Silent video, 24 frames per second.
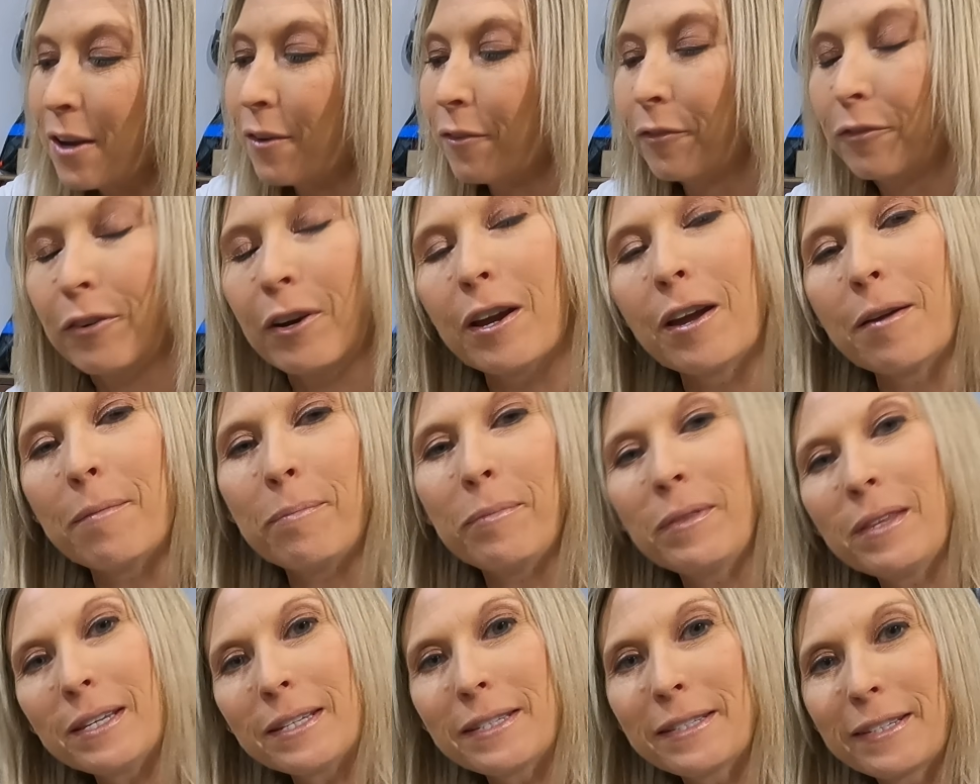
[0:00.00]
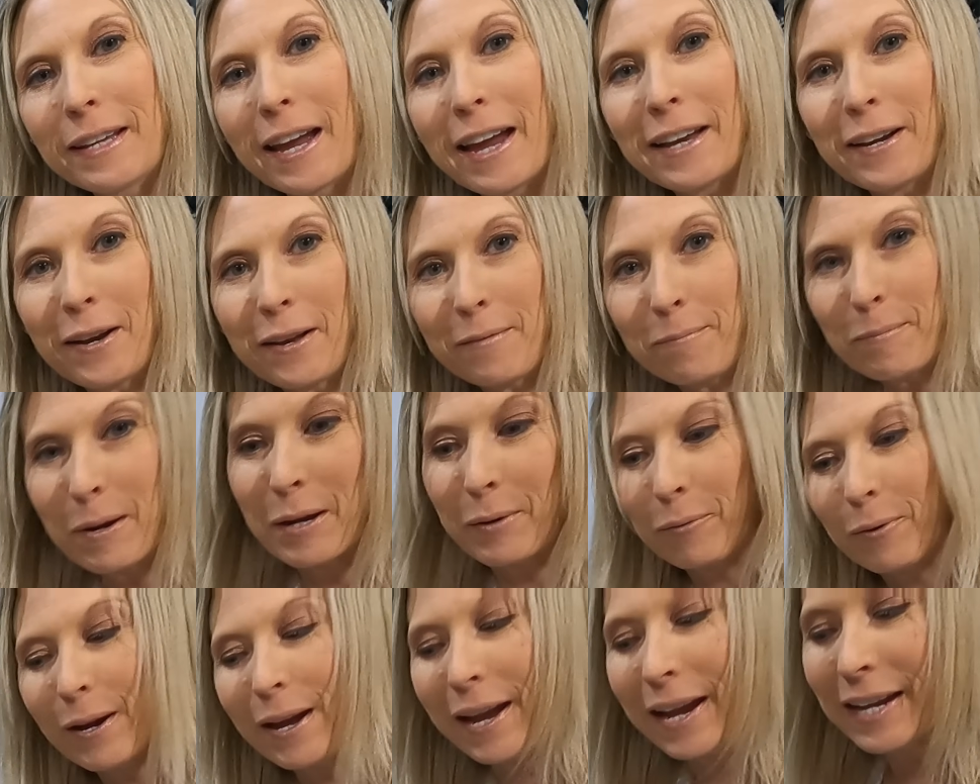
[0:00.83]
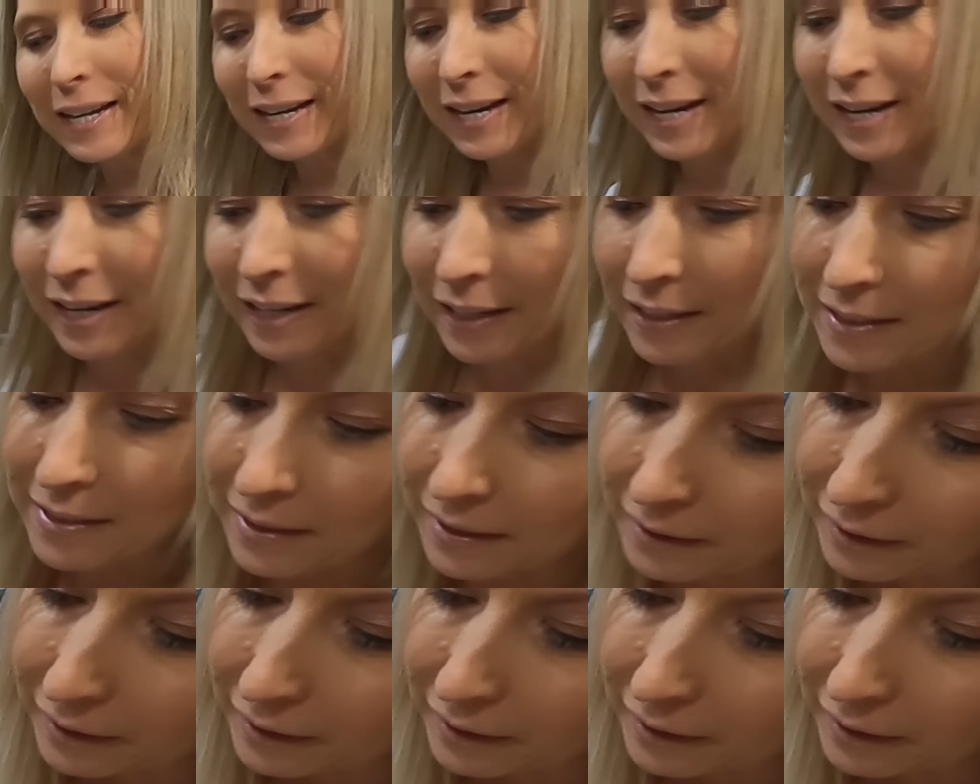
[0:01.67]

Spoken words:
from this side on my right, and it's